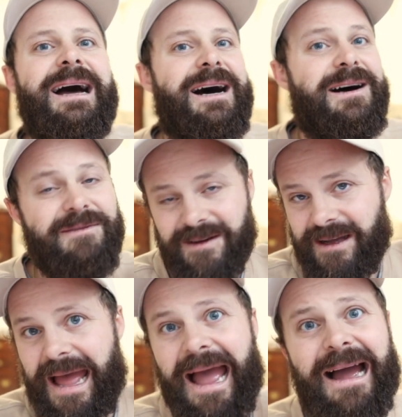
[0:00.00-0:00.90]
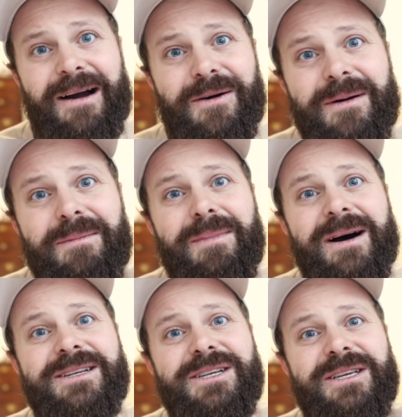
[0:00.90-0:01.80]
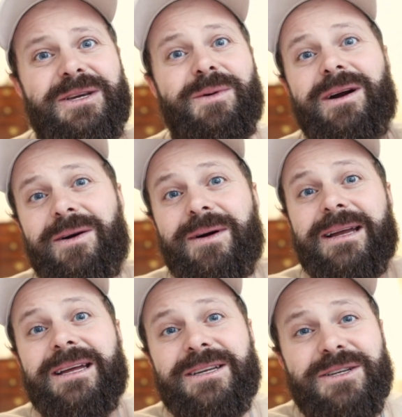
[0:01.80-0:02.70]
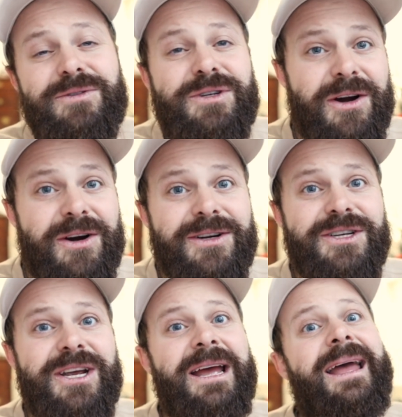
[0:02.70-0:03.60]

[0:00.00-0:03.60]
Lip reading: of how much you are going to charge